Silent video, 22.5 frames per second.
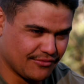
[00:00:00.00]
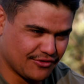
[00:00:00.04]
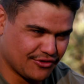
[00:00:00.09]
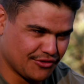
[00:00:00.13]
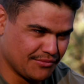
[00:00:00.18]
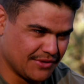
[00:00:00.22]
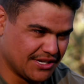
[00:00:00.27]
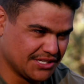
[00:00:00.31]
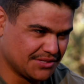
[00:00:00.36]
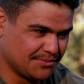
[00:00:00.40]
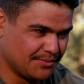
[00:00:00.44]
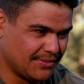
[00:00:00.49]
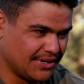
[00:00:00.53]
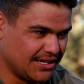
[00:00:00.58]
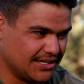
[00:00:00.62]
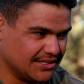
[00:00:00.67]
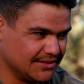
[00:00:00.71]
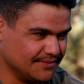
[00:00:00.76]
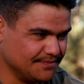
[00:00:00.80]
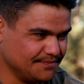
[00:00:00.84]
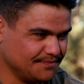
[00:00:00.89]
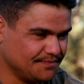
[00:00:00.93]
them too much. But
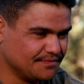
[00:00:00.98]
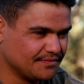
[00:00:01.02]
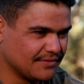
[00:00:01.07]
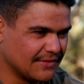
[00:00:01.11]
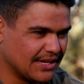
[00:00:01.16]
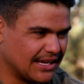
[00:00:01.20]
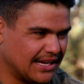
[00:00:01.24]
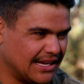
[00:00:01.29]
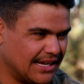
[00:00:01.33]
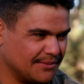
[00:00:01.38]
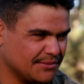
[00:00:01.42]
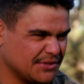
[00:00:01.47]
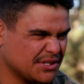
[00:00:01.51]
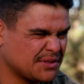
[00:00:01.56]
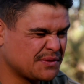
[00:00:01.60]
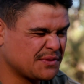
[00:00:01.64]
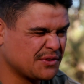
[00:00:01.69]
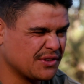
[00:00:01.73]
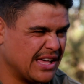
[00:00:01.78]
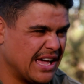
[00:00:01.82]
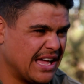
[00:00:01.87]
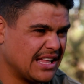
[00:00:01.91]
um, just
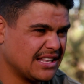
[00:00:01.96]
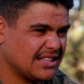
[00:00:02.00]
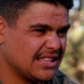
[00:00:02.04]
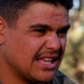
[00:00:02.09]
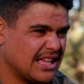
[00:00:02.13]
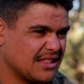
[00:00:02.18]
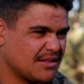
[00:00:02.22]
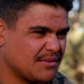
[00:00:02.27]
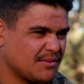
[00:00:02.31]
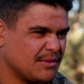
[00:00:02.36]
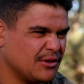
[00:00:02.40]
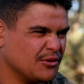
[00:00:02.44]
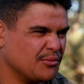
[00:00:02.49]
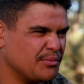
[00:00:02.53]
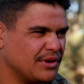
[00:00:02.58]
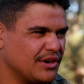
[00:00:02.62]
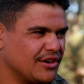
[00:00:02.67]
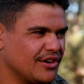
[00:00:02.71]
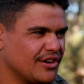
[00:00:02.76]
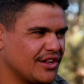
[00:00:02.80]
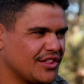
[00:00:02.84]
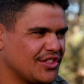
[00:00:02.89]
for that, that little
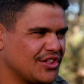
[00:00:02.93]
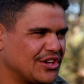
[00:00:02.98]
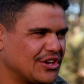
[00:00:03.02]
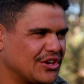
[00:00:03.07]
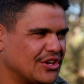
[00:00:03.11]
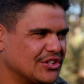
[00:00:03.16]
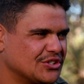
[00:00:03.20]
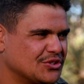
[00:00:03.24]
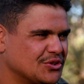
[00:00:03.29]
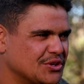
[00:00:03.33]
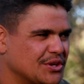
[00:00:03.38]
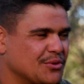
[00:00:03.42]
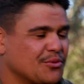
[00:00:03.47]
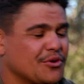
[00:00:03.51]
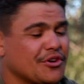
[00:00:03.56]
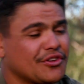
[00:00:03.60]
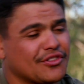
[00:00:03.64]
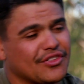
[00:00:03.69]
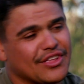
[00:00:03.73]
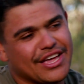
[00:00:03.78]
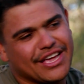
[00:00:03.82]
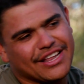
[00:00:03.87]
period, I think I sort of
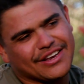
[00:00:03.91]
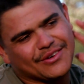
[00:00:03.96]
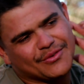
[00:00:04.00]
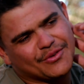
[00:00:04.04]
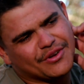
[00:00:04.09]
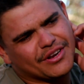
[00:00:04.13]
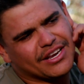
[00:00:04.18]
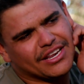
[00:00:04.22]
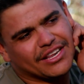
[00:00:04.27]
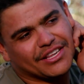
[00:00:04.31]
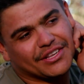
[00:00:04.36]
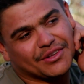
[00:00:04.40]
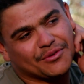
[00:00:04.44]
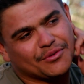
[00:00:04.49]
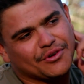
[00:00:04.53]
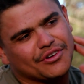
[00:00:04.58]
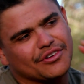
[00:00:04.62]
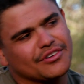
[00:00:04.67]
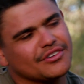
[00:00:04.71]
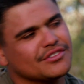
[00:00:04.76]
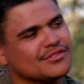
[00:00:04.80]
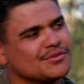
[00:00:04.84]
worked out what I needed to
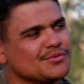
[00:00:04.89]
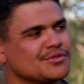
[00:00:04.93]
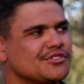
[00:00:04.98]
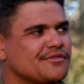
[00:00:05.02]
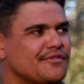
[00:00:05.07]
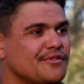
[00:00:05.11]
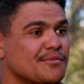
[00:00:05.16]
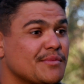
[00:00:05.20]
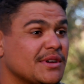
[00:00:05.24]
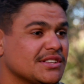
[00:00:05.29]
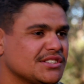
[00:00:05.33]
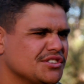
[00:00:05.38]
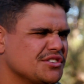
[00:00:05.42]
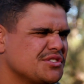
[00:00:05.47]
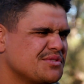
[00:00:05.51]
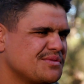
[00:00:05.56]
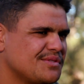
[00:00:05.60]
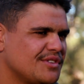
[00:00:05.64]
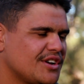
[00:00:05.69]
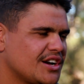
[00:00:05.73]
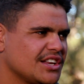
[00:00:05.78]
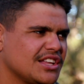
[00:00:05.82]
work on as well for
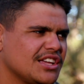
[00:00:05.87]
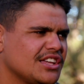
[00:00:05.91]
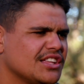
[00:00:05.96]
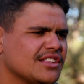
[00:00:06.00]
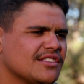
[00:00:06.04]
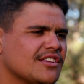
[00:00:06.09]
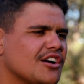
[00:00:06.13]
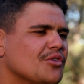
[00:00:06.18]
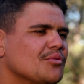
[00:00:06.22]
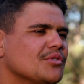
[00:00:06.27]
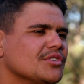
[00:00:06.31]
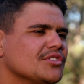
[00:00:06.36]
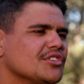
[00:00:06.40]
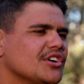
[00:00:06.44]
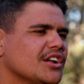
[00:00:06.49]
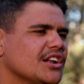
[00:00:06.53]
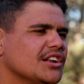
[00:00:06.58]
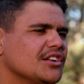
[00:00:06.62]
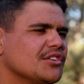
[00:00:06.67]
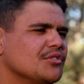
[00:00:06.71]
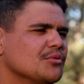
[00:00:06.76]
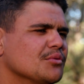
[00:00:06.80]
myself. Like I didn't get told what I
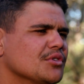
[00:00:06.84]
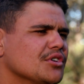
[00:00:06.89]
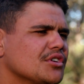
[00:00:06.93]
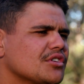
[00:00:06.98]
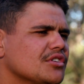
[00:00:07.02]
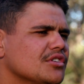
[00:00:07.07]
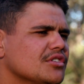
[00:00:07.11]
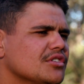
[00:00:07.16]
needed to work